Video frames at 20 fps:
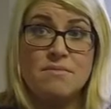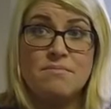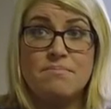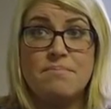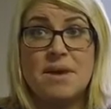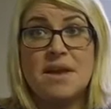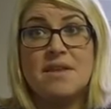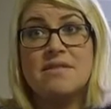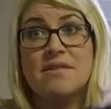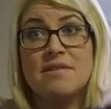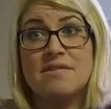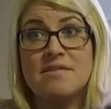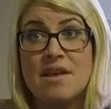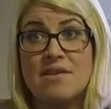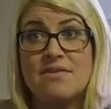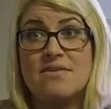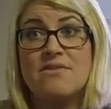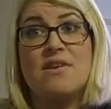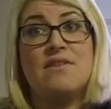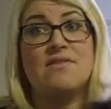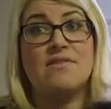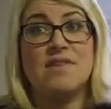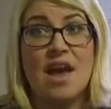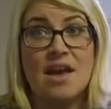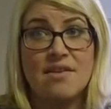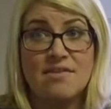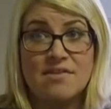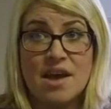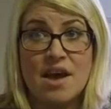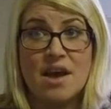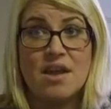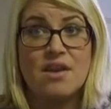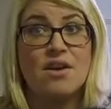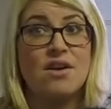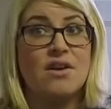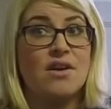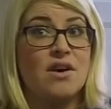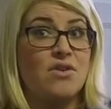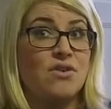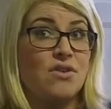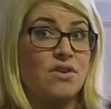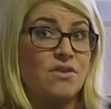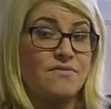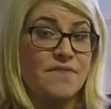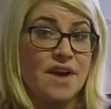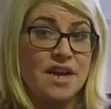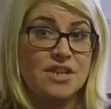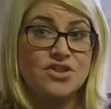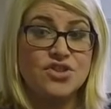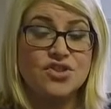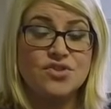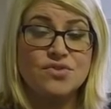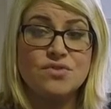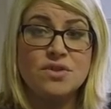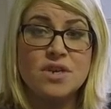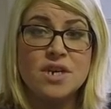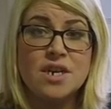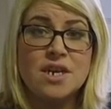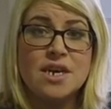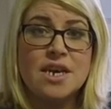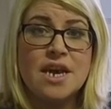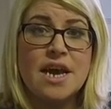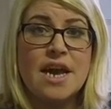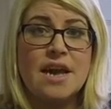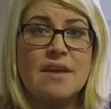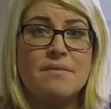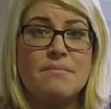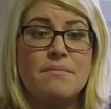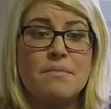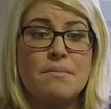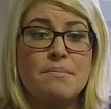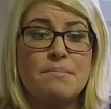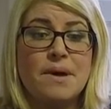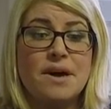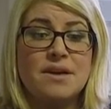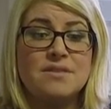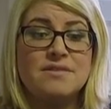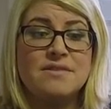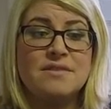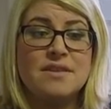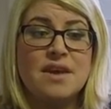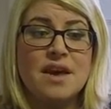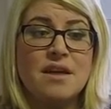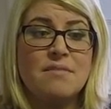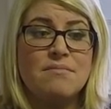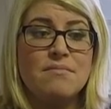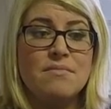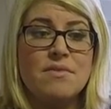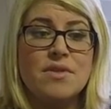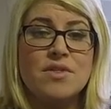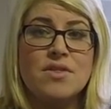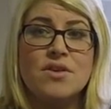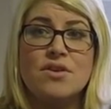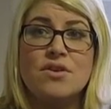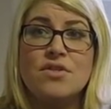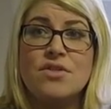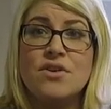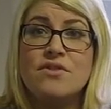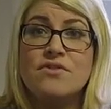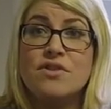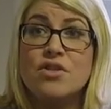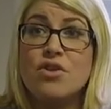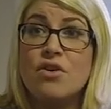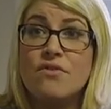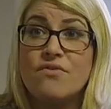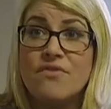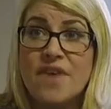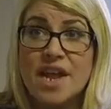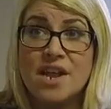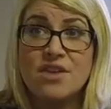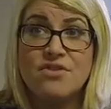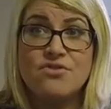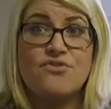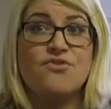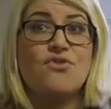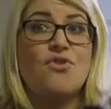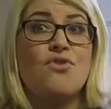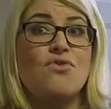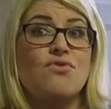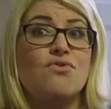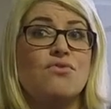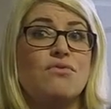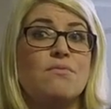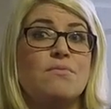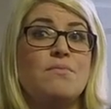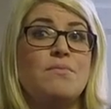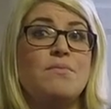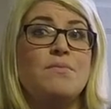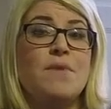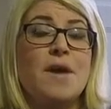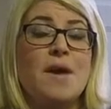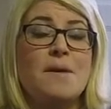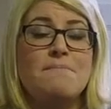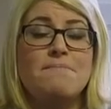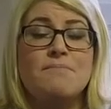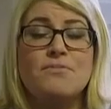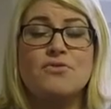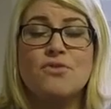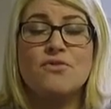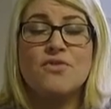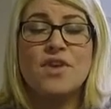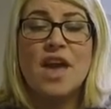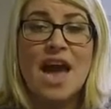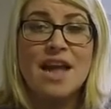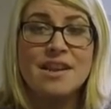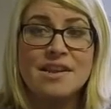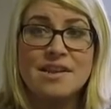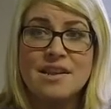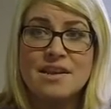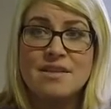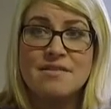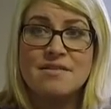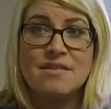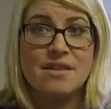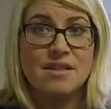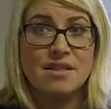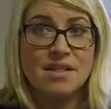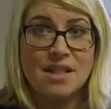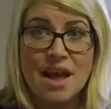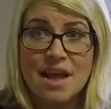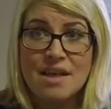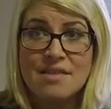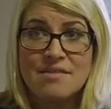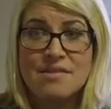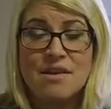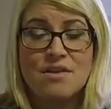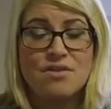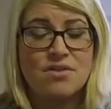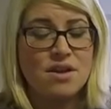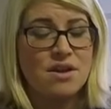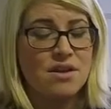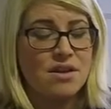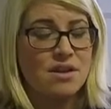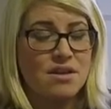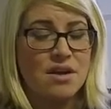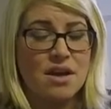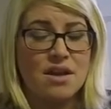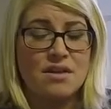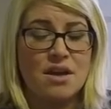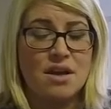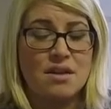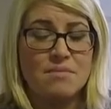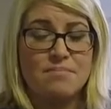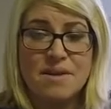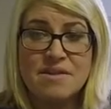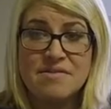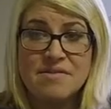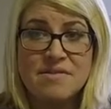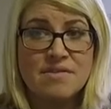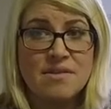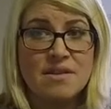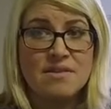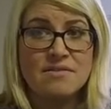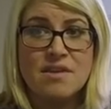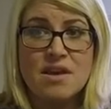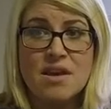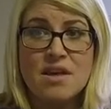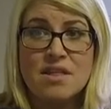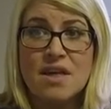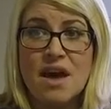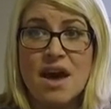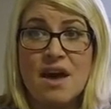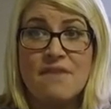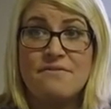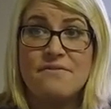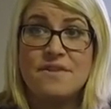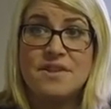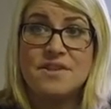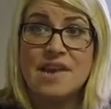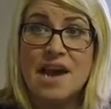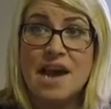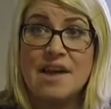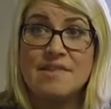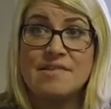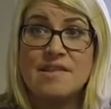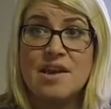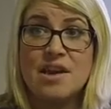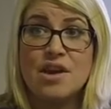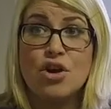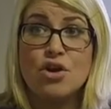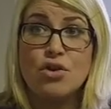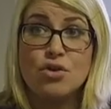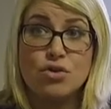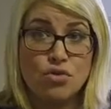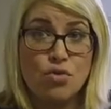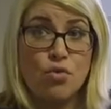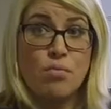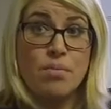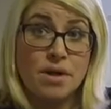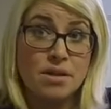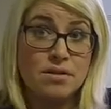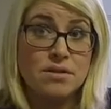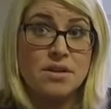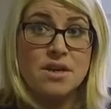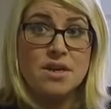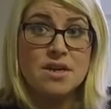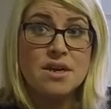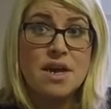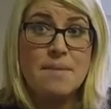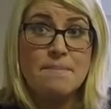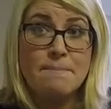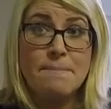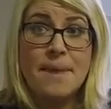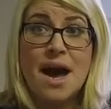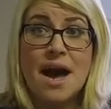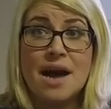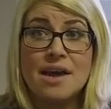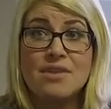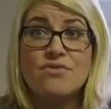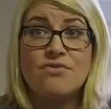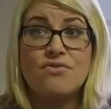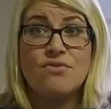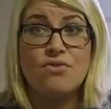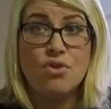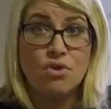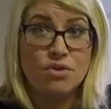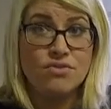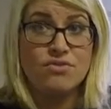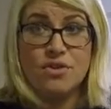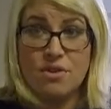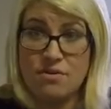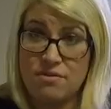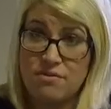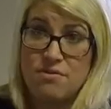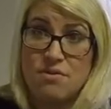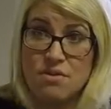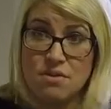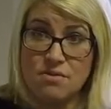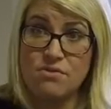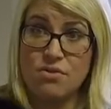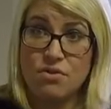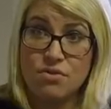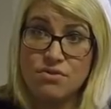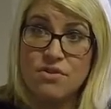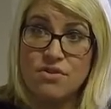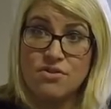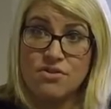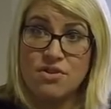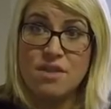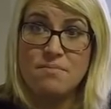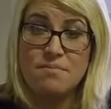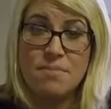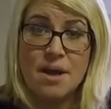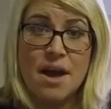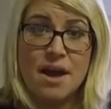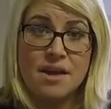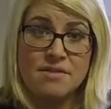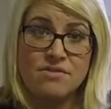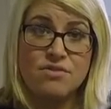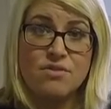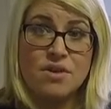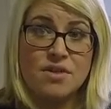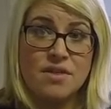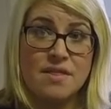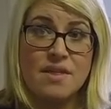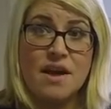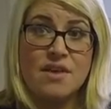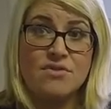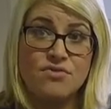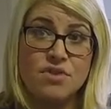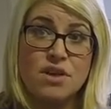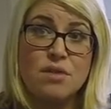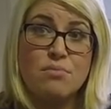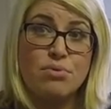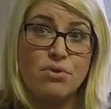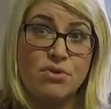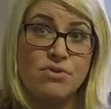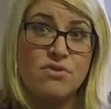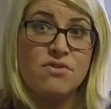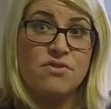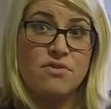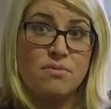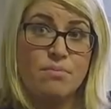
big successes like Skyscanner or Fangio, but there is a lot of very strong sort of candidates and clients out there, and businesses that have fantastic global impact, not just the Scottish impact. You know, I think that's really important to